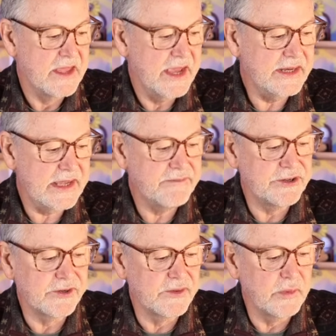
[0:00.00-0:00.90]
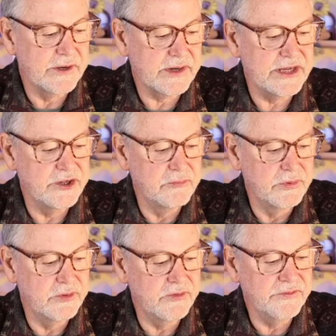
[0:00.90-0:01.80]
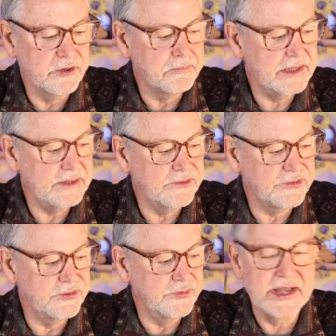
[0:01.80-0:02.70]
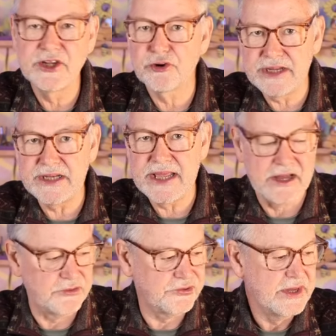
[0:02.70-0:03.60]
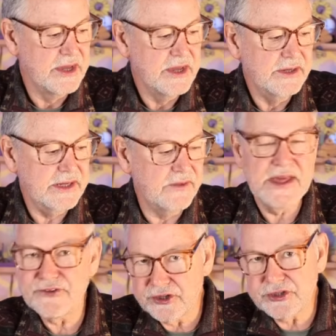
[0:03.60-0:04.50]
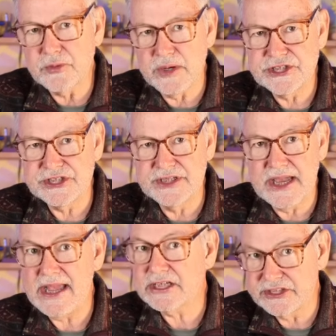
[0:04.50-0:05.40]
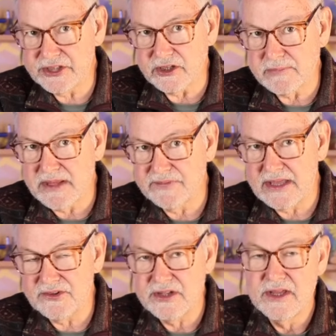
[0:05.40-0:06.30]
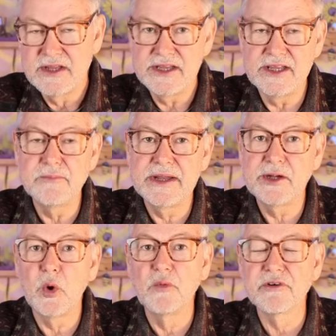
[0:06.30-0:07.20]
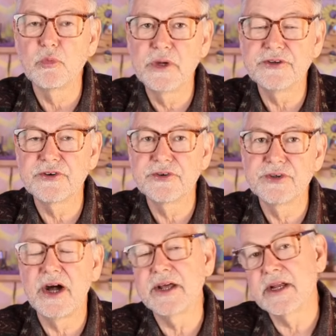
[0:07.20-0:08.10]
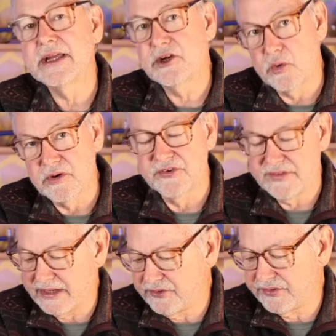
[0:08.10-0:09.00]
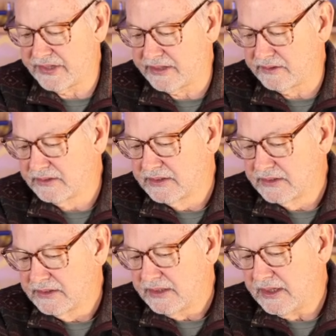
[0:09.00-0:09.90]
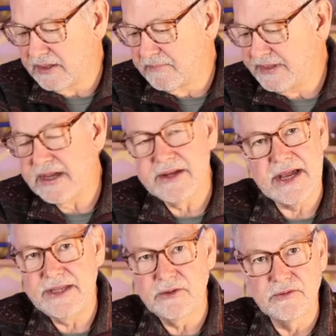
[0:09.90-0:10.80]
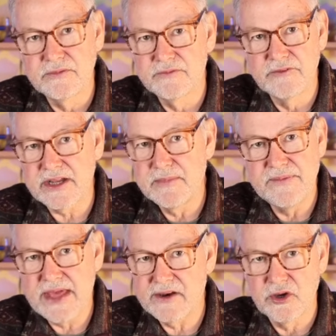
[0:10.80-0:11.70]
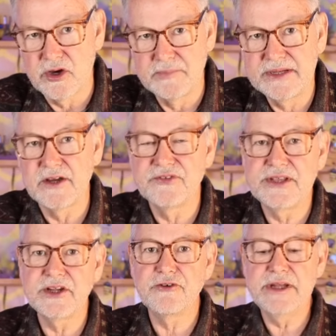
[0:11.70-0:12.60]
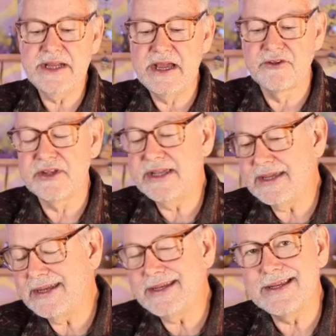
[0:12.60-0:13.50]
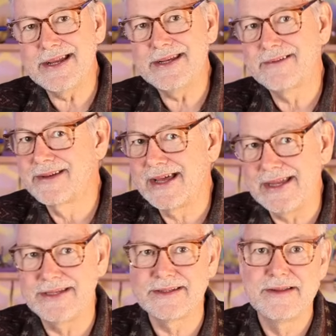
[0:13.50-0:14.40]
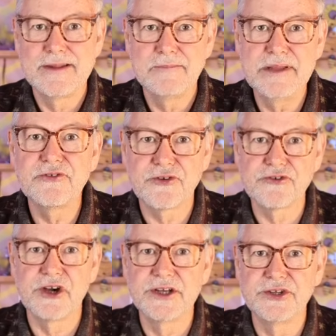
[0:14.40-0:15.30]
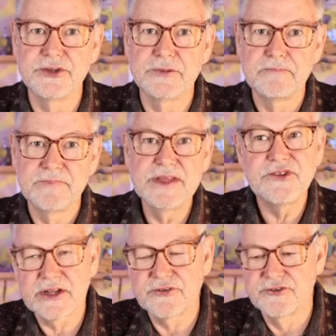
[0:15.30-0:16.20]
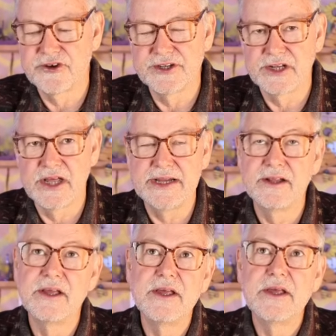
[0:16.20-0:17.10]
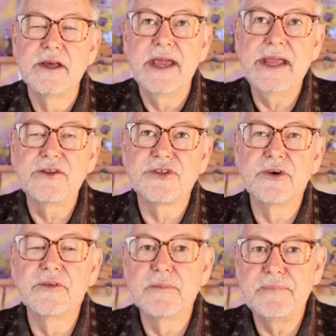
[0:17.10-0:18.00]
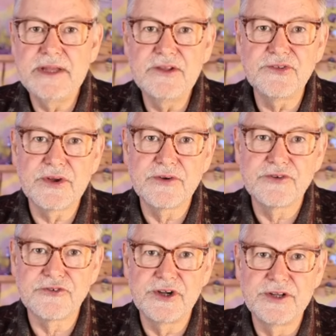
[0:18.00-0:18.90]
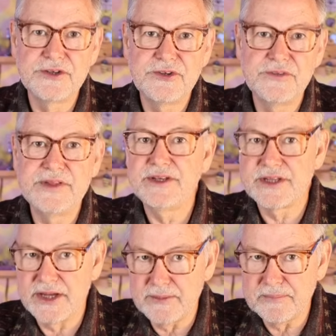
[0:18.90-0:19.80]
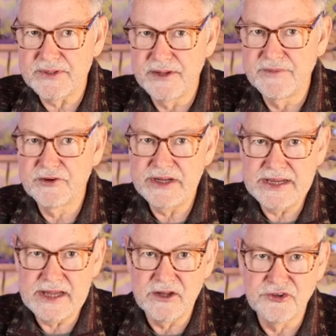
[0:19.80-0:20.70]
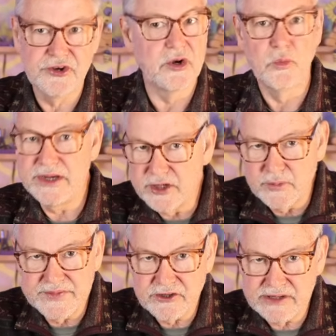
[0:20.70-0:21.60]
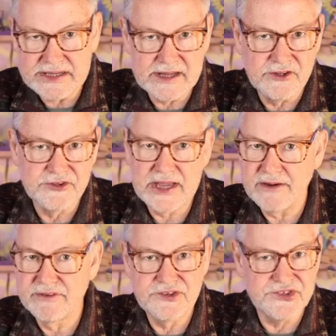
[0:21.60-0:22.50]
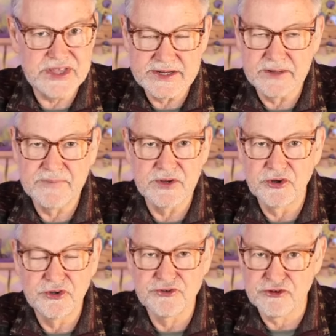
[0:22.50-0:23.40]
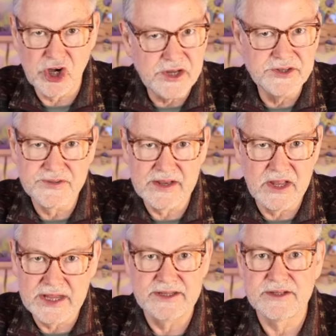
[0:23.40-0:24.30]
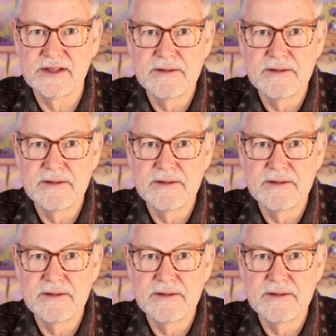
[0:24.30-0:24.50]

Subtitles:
Hey, David, during the winter, can you move your bees to a greenhouse? Now, that's a good question. I actually talk about that in my overwintered online course that I sell. I don't recommend that at all because in a greenhouse, any kind of light, bees are drawn to. Insects are drawn to light. And so the bees are drawn to the top of the greenhouse or a window in the greenhouse, however it's set up, they're drawn to the light.